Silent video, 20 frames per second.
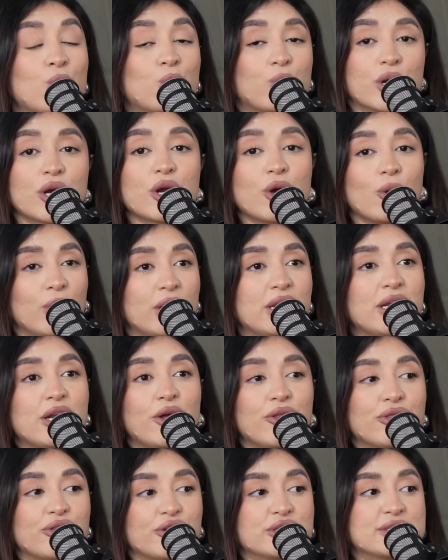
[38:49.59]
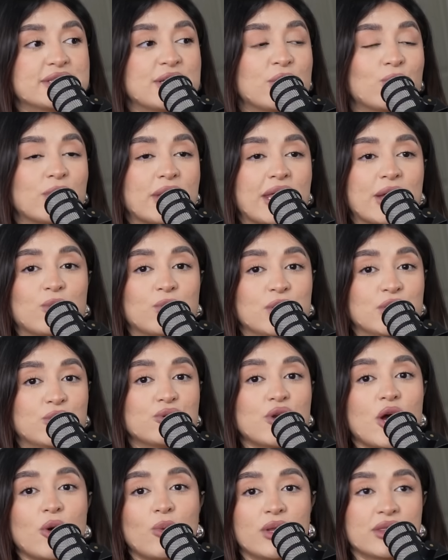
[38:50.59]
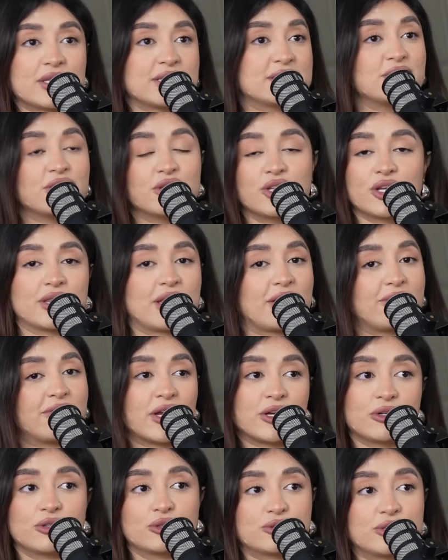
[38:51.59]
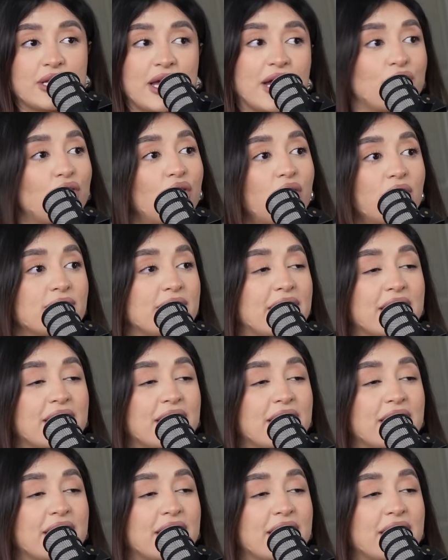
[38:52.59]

we're going in on Thursday and we're like, we do not want this to look like Franco's at all.